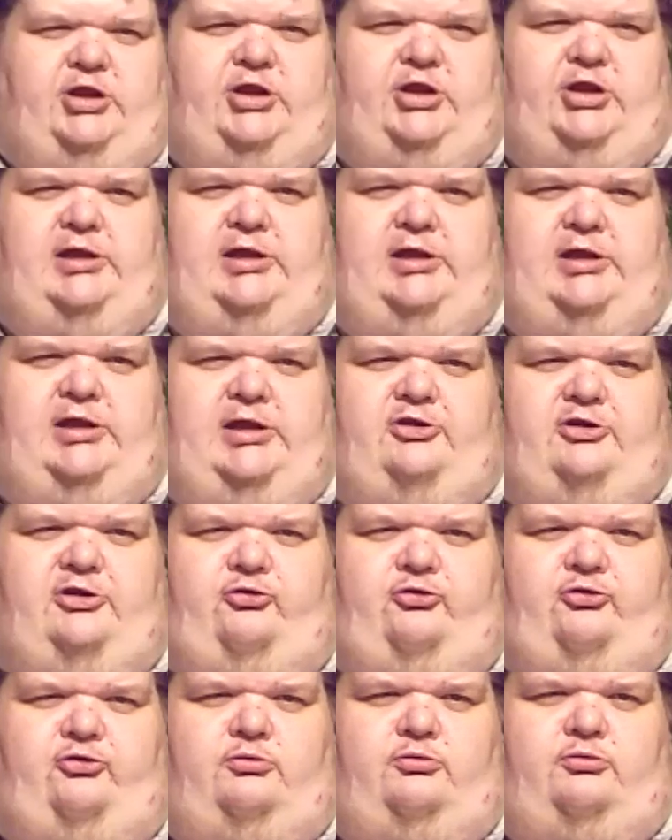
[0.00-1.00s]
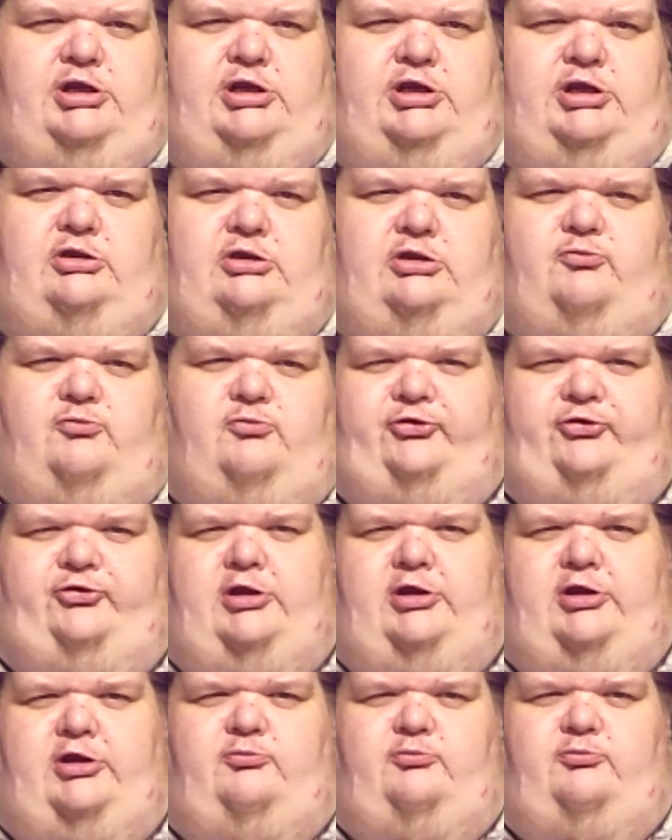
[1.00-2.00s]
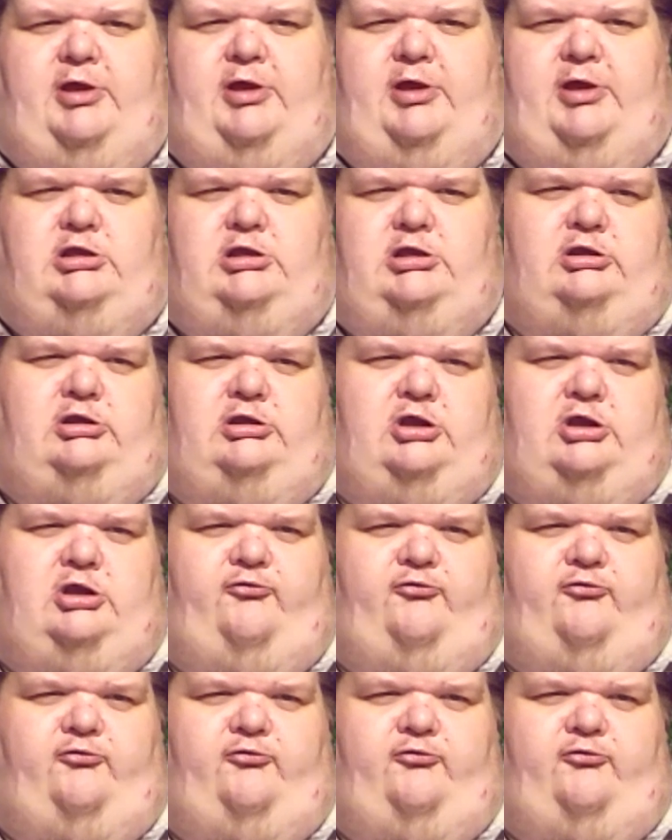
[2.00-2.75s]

to any Masonic bank, government,